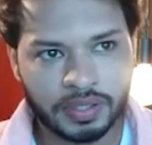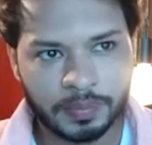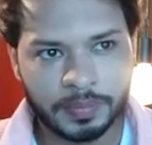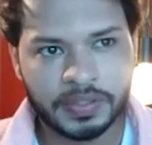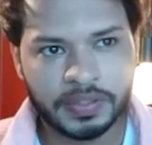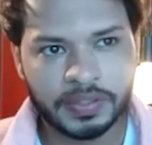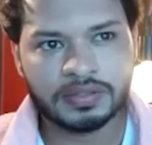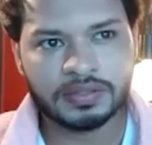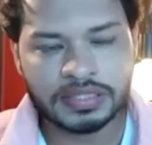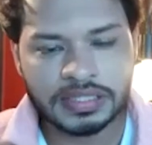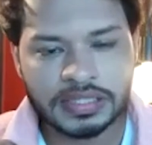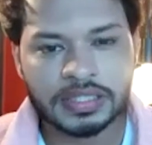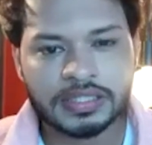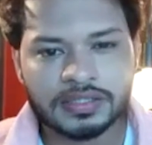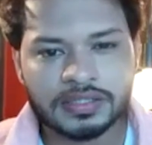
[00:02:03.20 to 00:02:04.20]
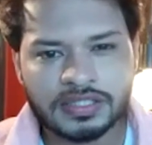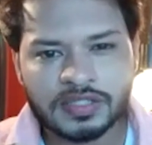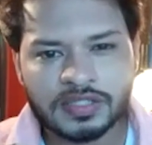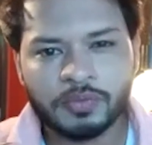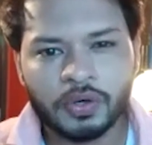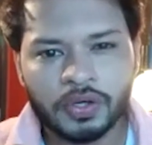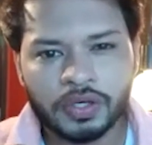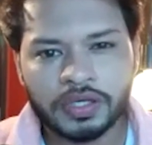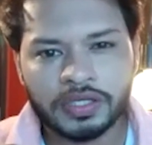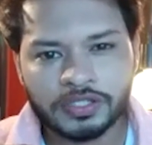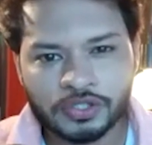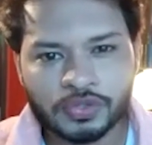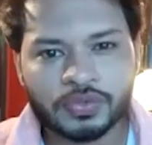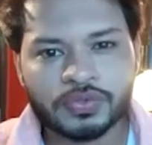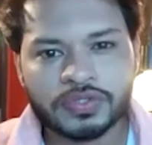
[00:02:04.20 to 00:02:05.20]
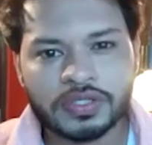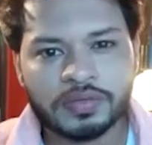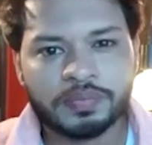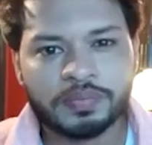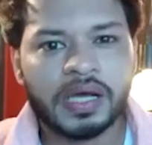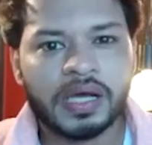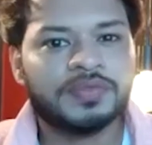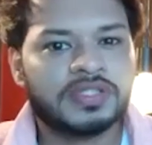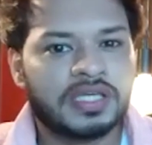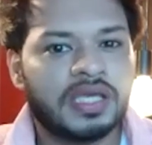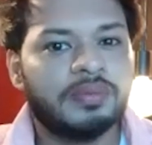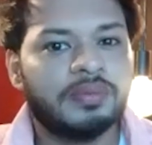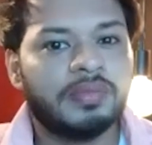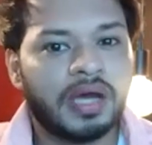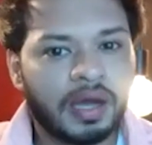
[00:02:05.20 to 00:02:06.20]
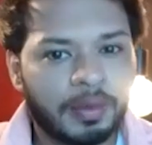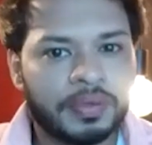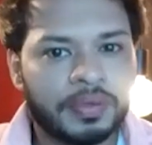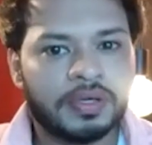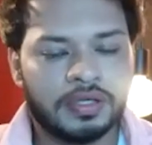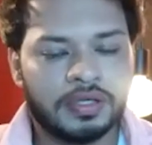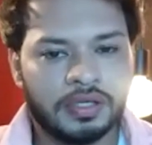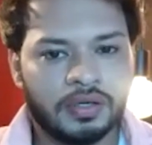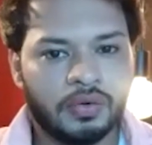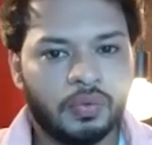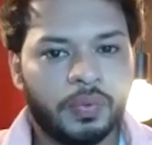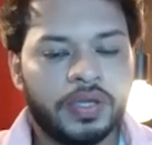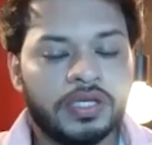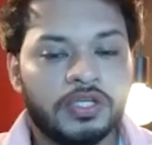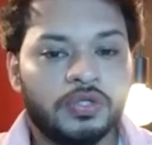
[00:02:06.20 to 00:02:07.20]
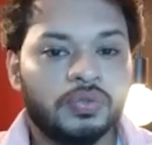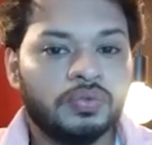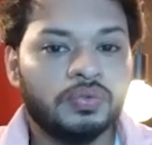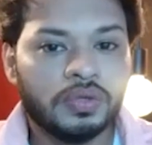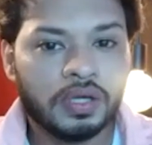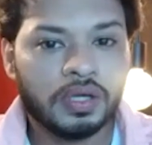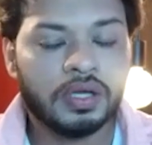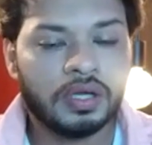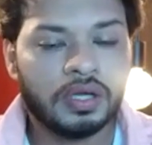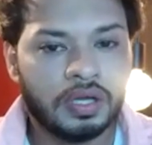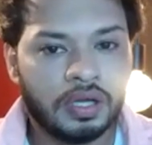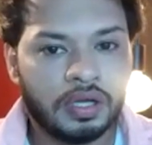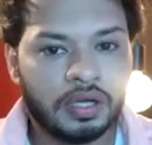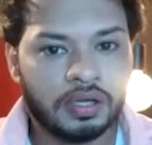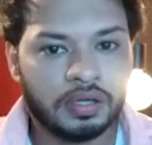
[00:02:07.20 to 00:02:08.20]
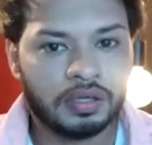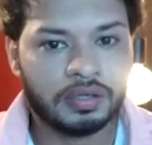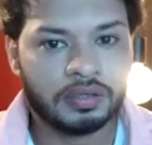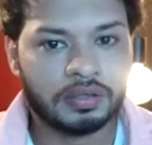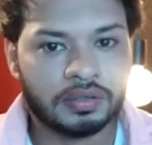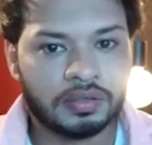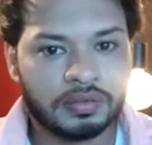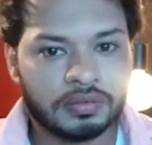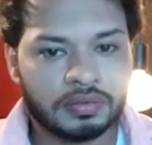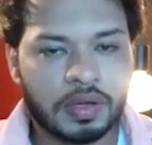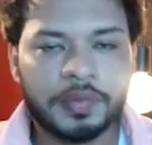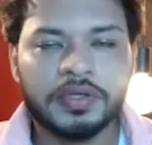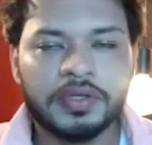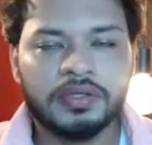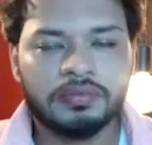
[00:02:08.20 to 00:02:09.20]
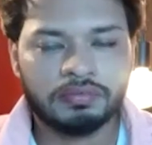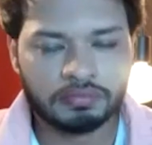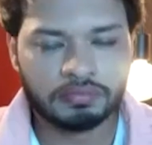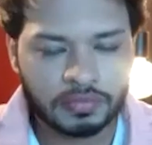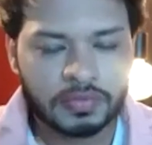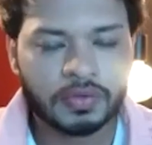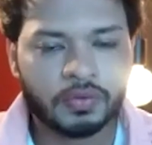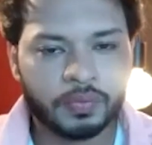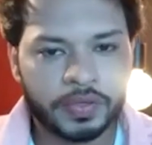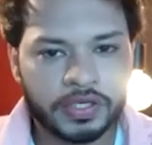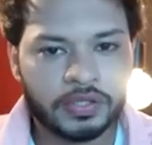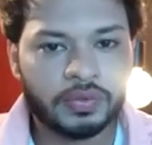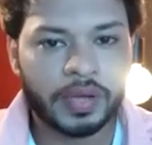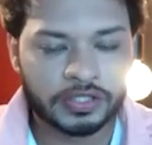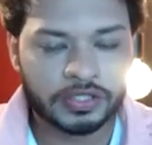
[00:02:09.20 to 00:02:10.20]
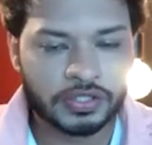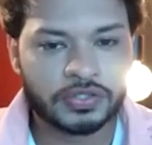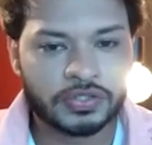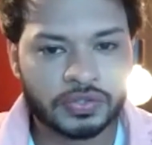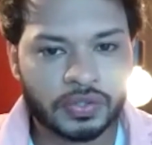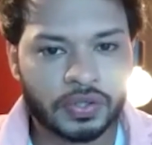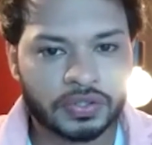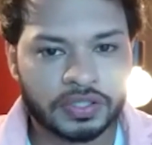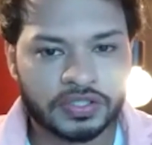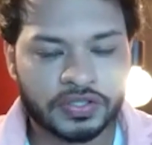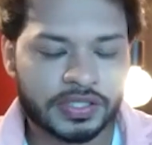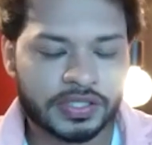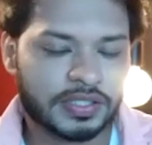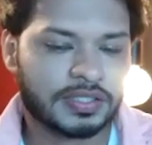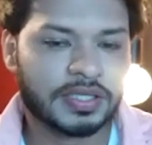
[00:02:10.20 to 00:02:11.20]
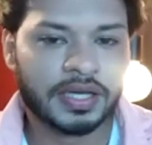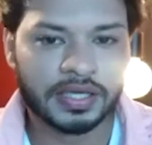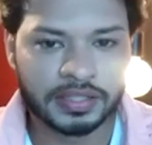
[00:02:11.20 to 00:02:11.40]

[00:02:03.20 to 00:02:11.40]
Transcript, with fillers: mean, certain small issues that perhaps came up when you, uh, I mean, when you actually took on the director's hat?